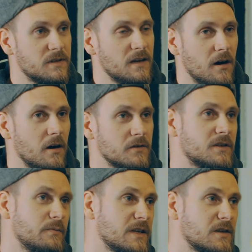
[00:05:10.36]
the arts
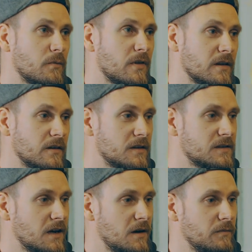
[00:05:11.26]
to be something
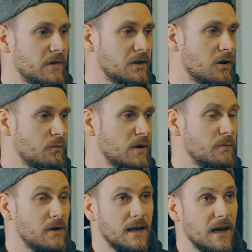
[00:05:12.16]
that young
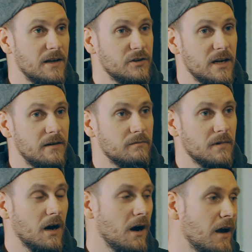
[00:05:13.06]
people engage in.
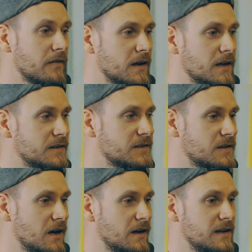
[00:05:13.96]
I think
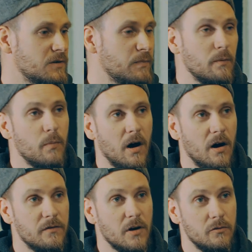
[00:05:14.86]
it's a big
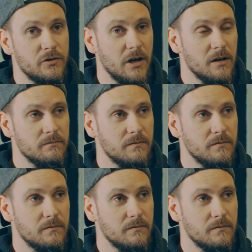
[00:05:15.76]
part of culture.